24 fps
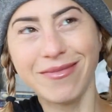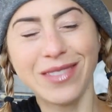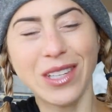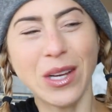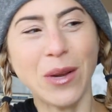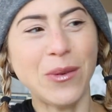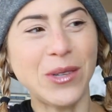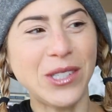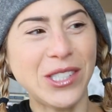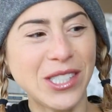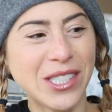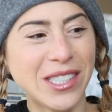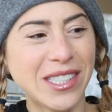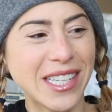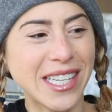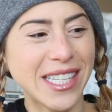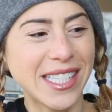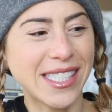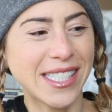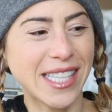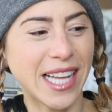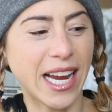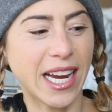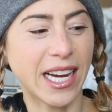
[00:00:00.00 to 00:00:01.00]
which is
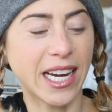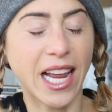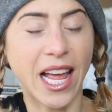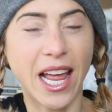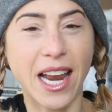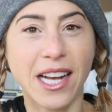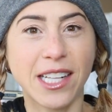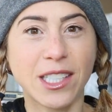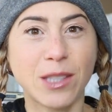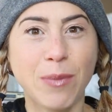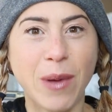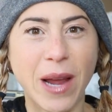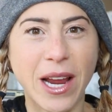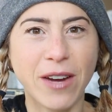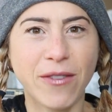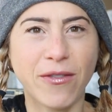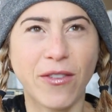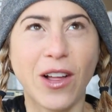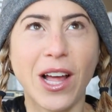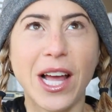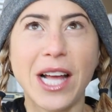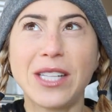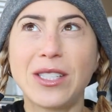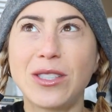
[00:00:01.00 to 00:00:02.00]
insane and it's
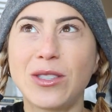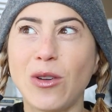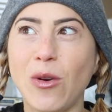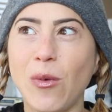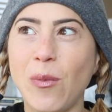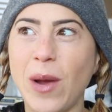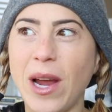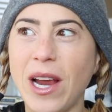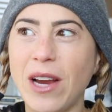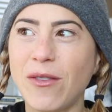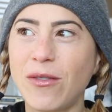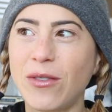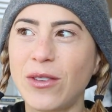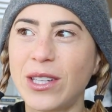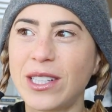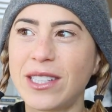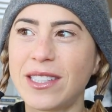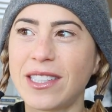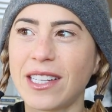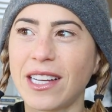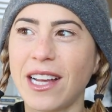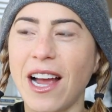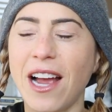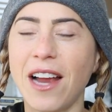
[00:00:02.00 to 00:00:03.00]
painful. It's so painful.
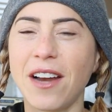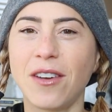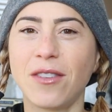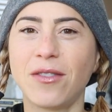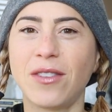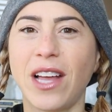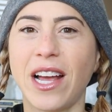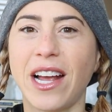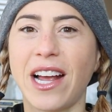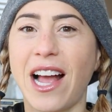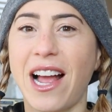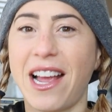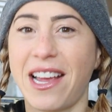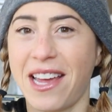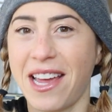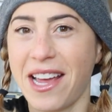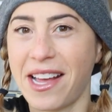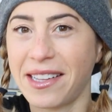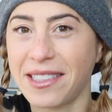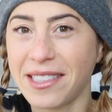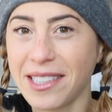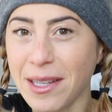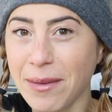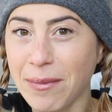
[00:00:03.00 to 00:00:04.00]
It's the kind of like I
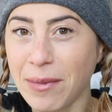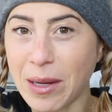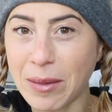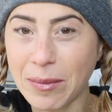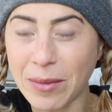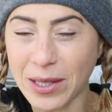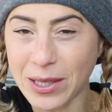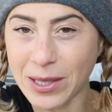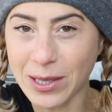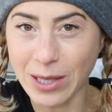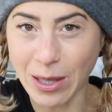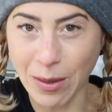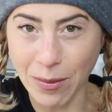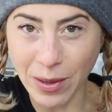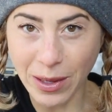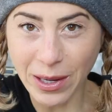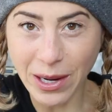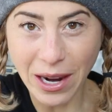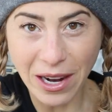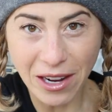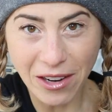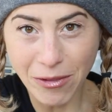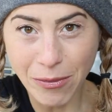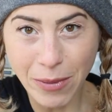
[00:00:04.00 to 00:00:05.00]
can't sleep on my stomach
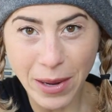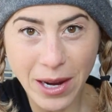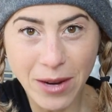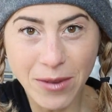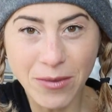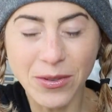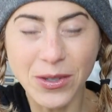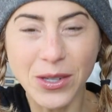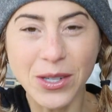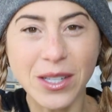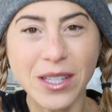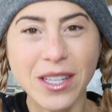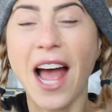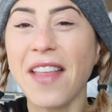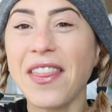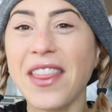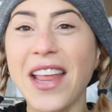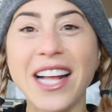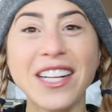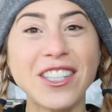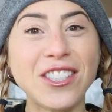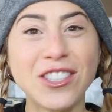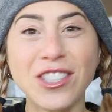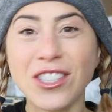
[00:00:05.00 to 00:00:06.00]
kind of painful. And
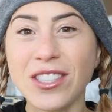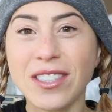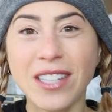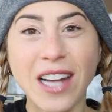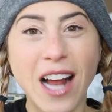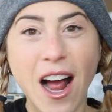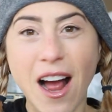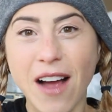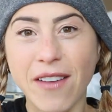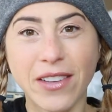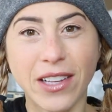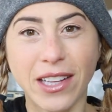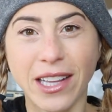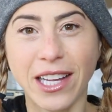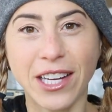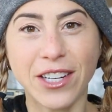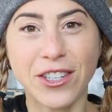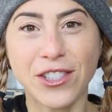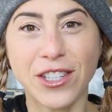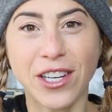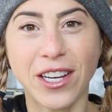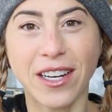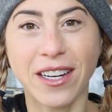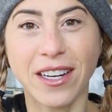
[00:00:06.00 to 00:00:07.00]
that's just
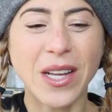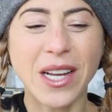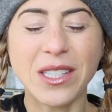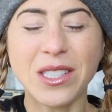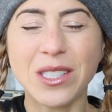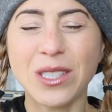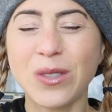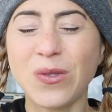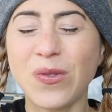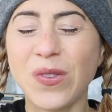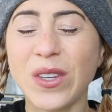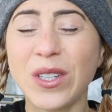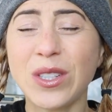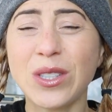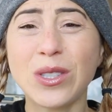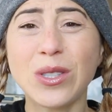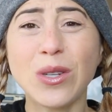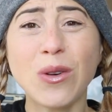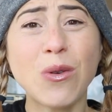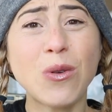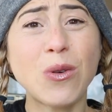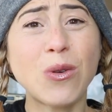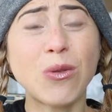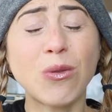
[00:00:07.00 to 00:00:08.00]
ovulation. I just feel
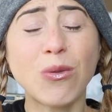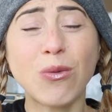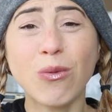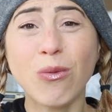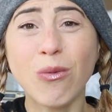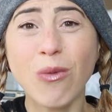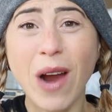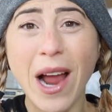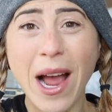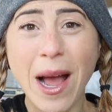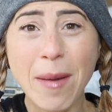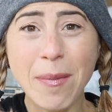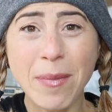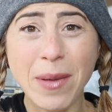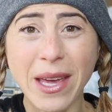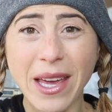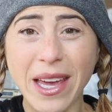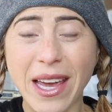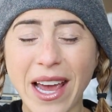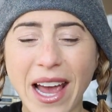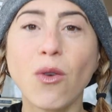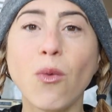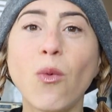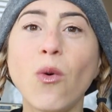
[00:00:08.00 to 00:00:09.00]
so
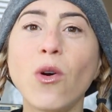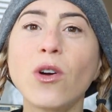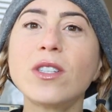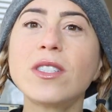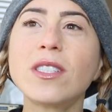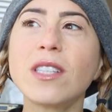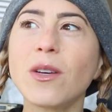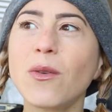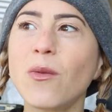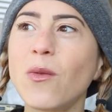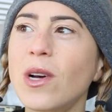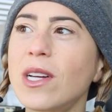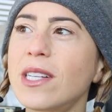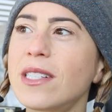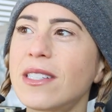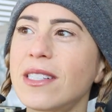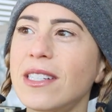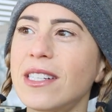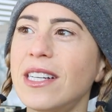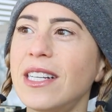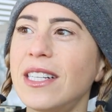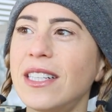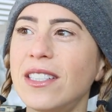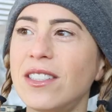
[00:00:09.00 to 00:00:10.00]
crappy. The worst thing was,
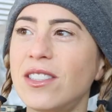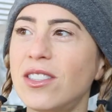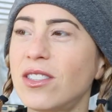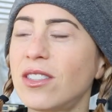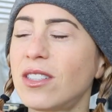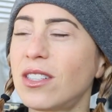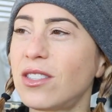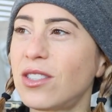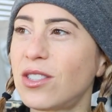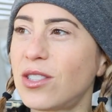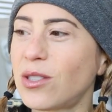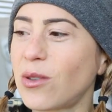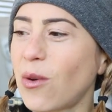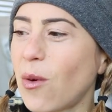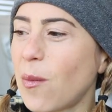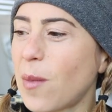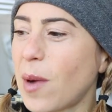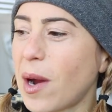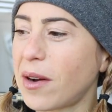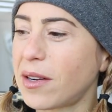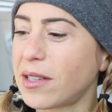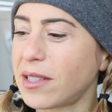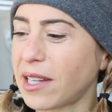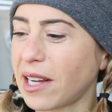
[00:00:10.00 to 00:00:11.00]
and this this is so
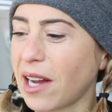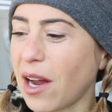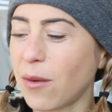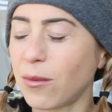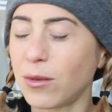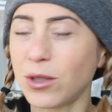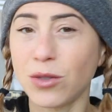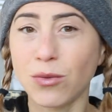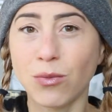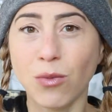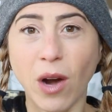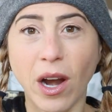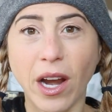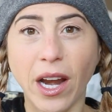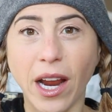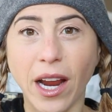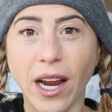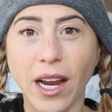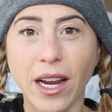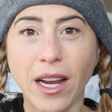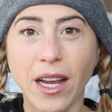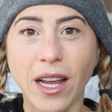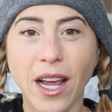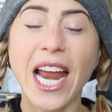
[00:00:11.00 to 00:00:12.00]
embarrassing, I was
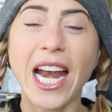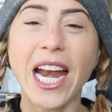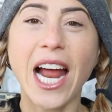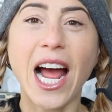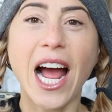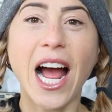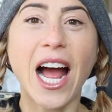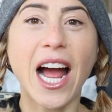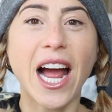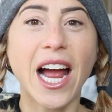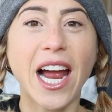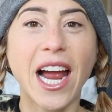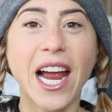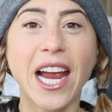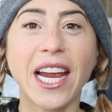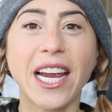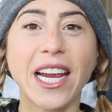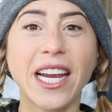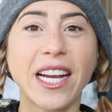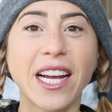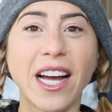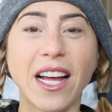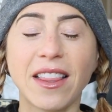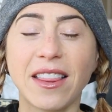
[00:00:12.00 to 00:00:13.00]
running and
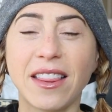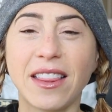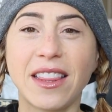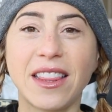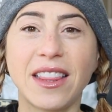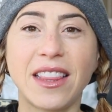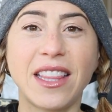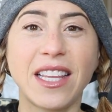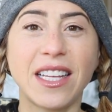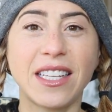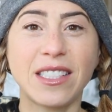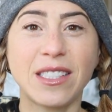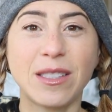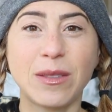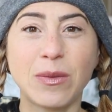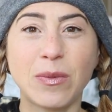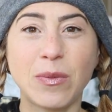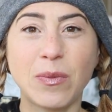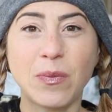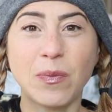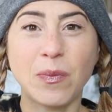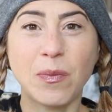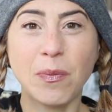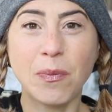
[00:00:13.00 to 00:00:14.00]
I got this
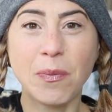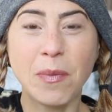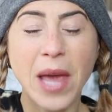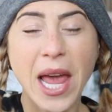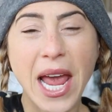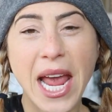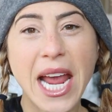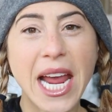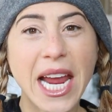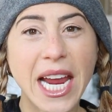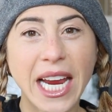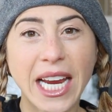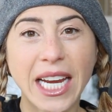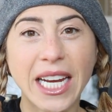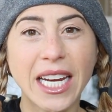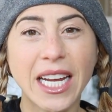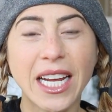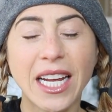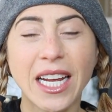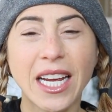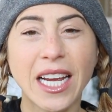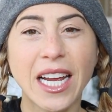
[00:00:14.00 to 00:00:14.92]
pain